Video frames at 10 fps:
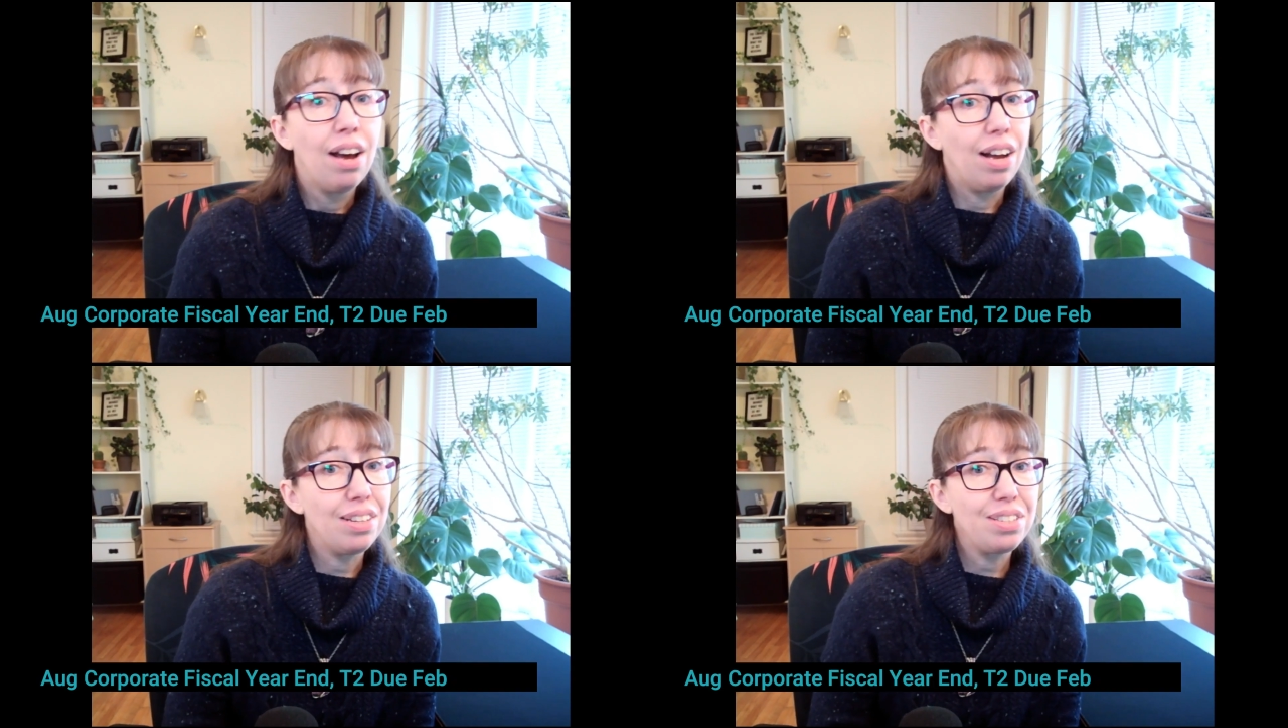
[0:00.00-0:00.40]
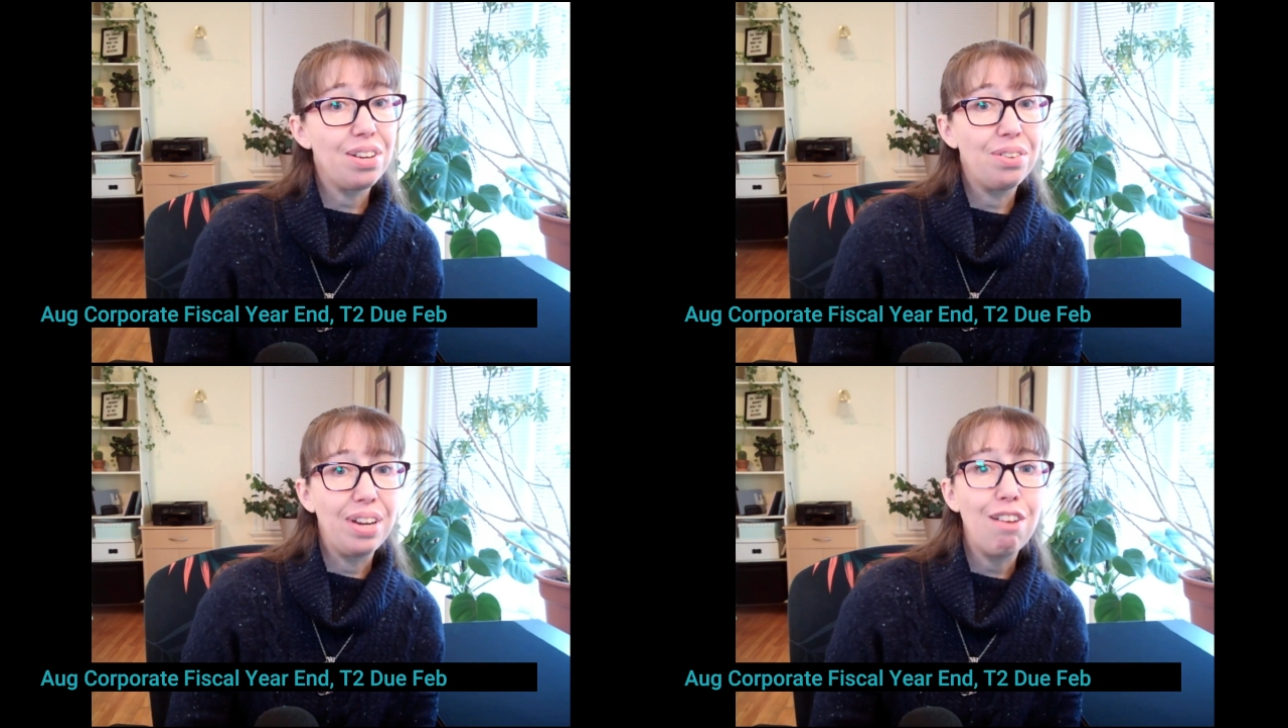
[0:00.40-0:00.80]

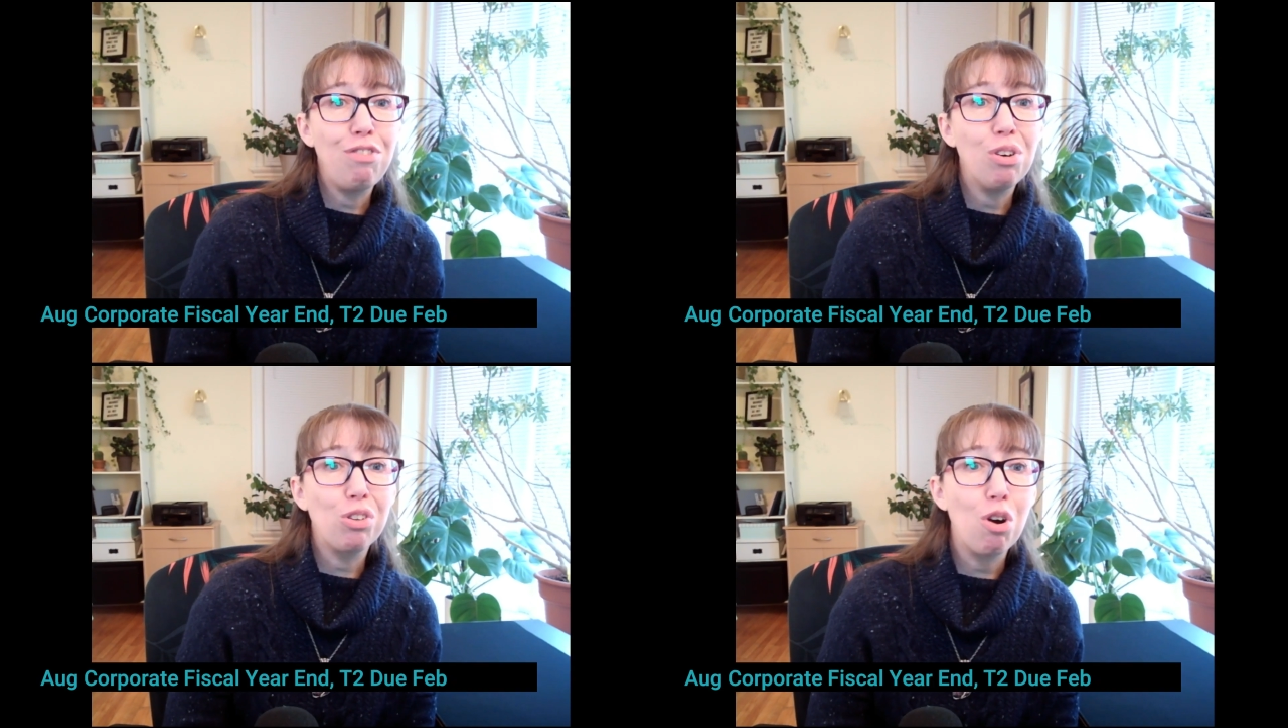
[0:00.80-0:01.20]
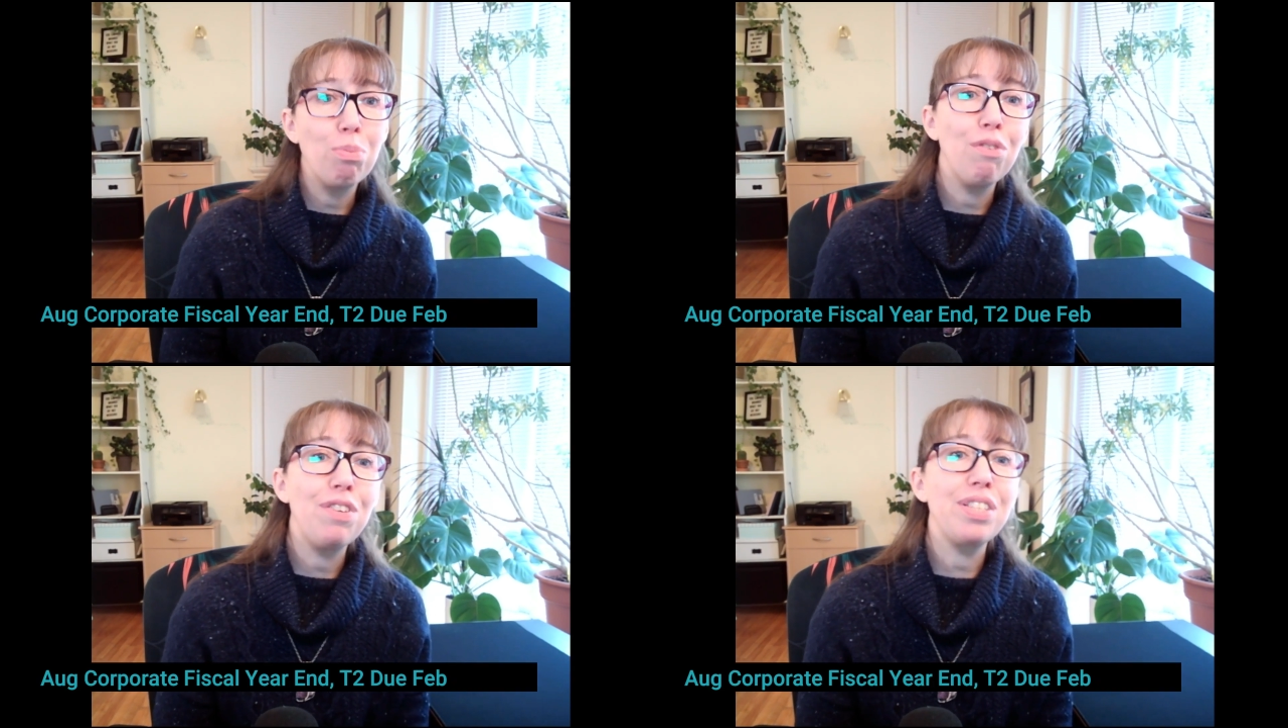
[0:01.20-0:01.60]
Also, if your
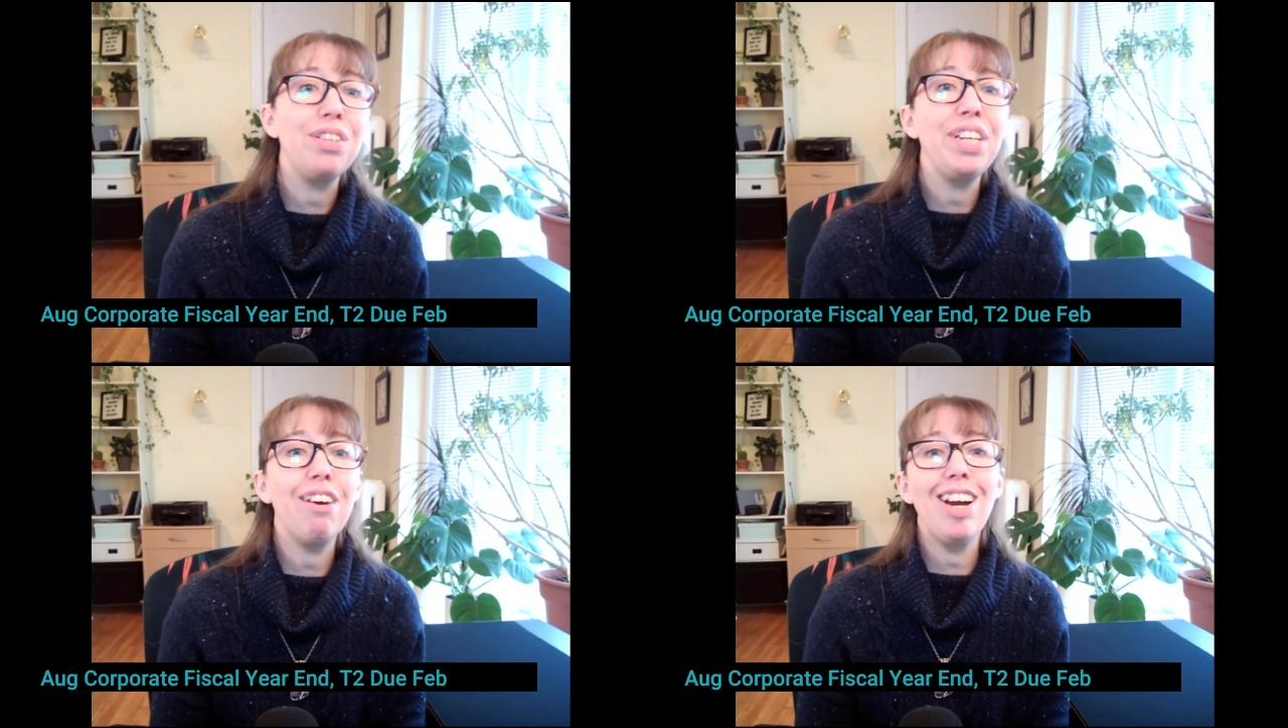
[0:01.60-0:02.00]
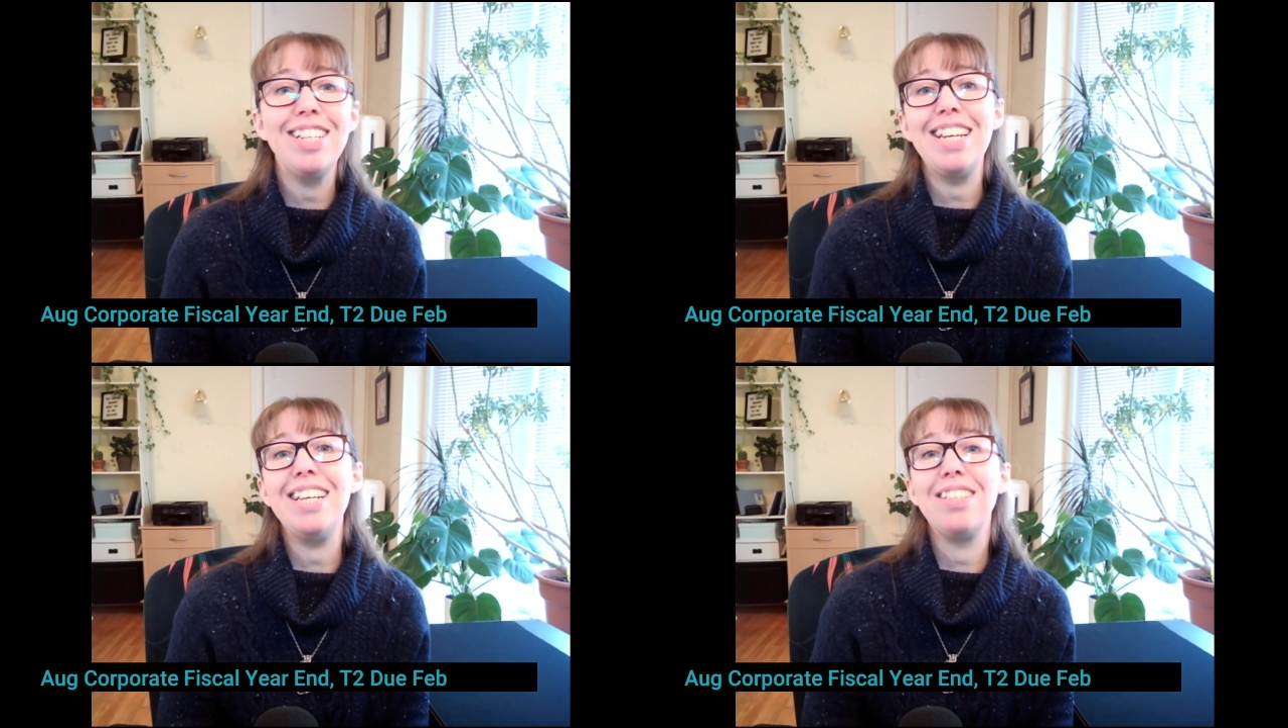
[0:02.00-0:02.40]
corporate fiscal year end
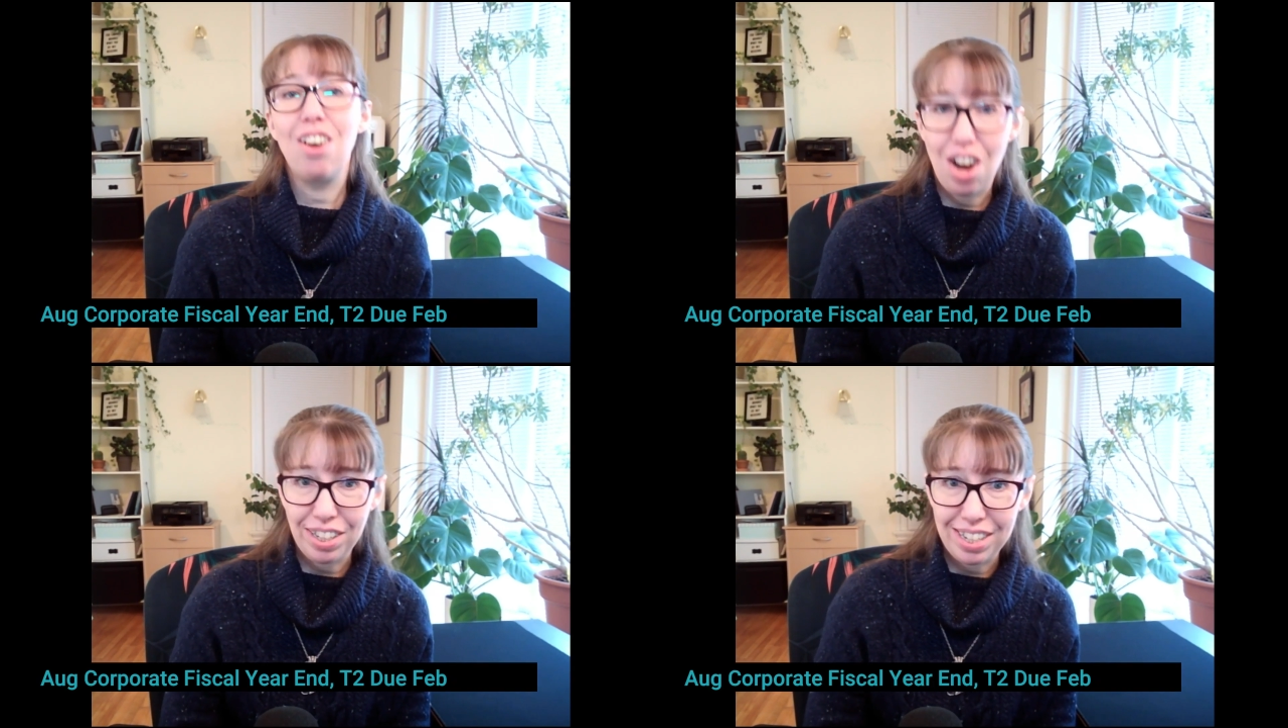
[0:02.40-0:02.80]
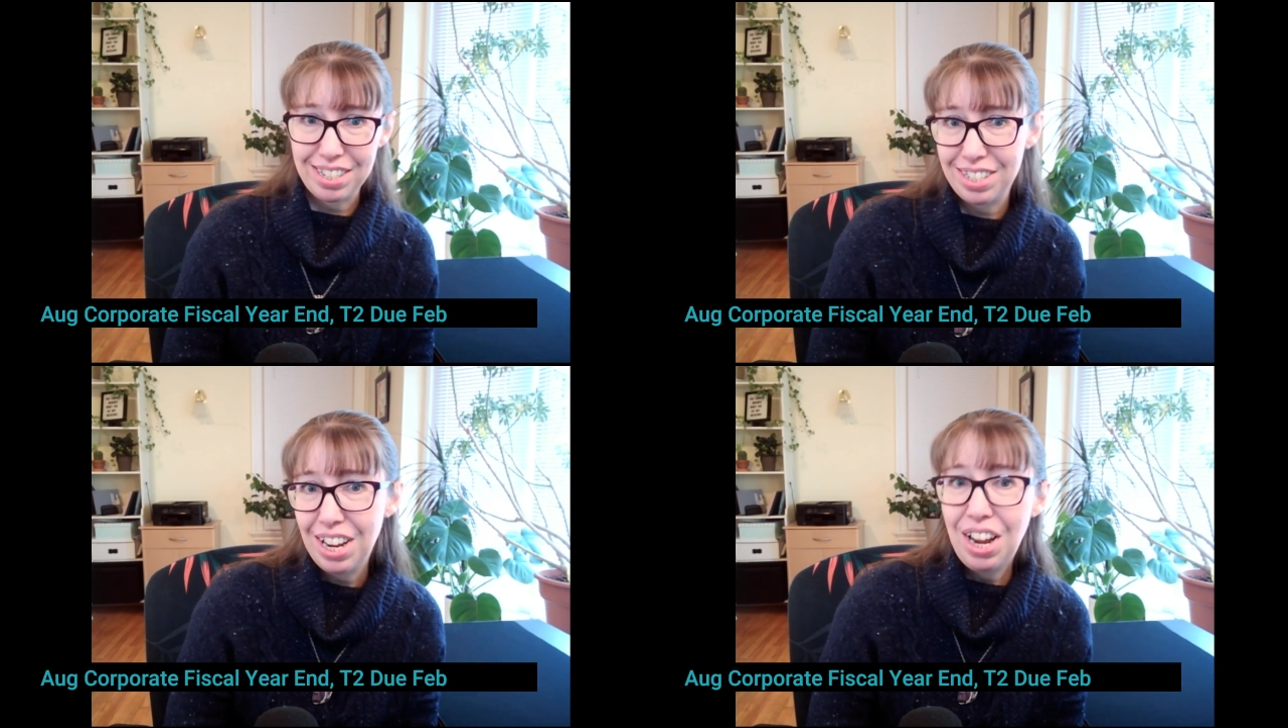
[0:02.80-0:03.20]
is August,